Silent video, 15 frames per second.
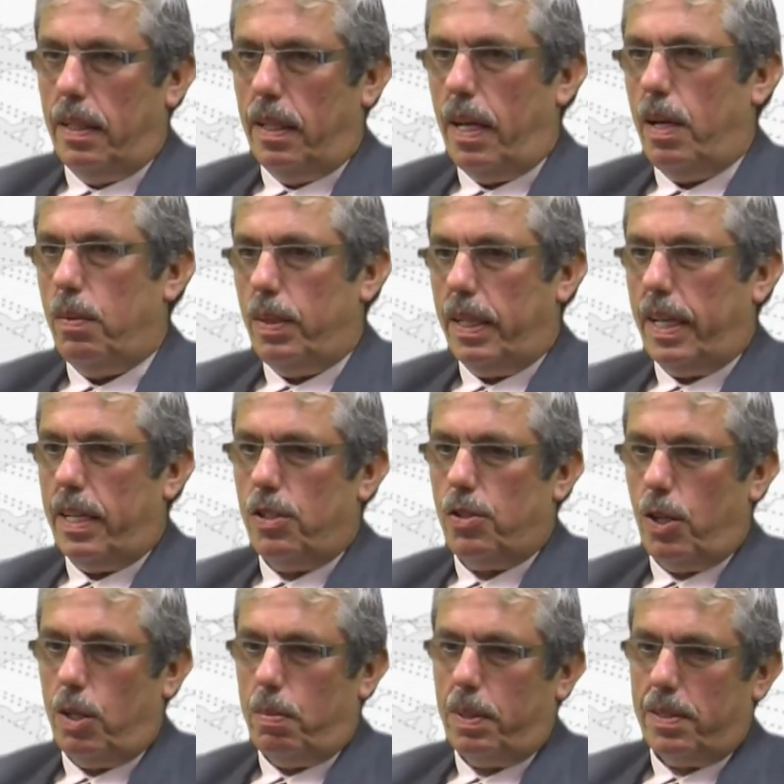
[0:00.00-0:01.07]
will get a
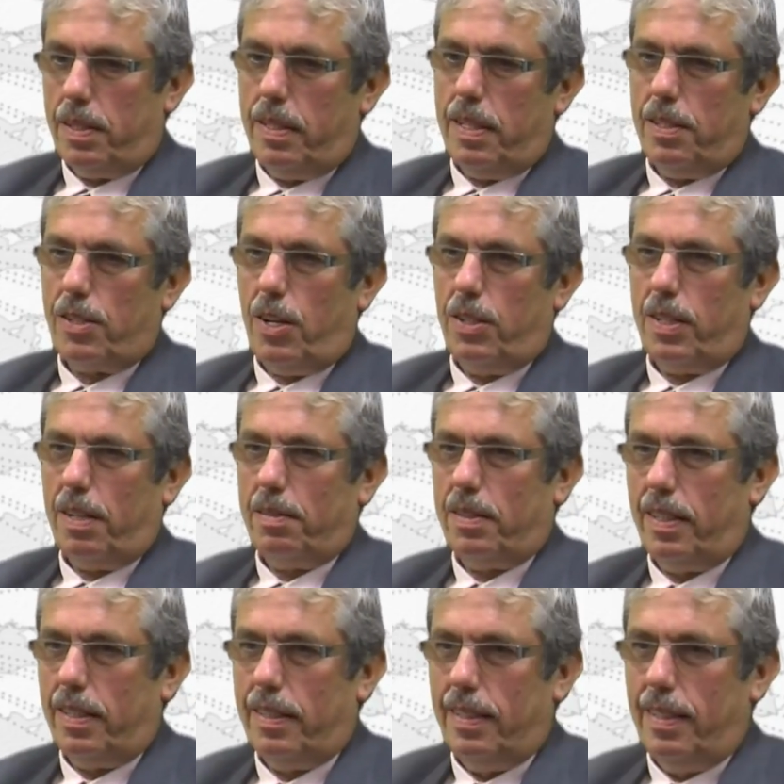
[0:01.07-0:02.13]
30% discount
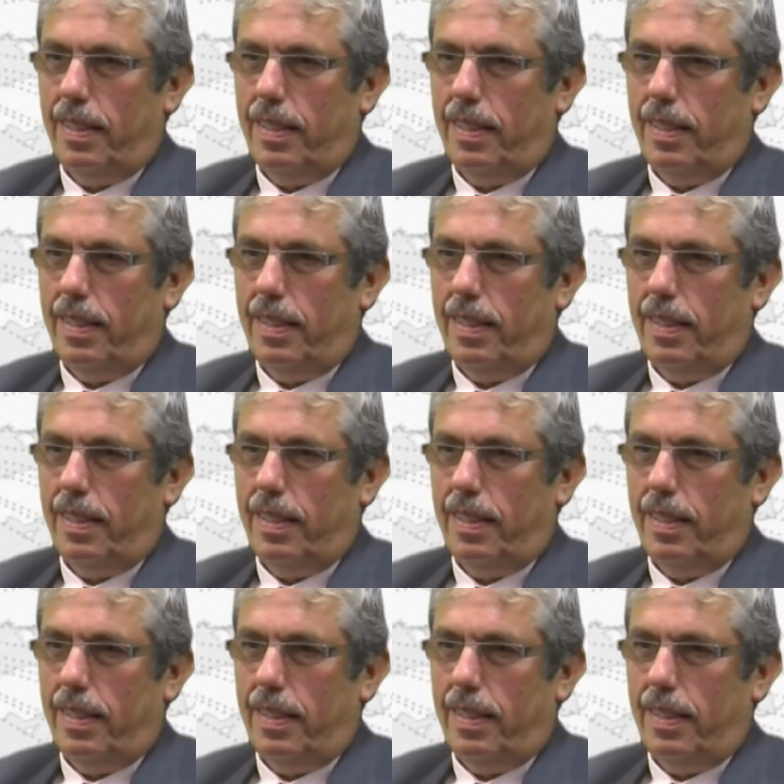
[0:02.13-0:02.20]
after.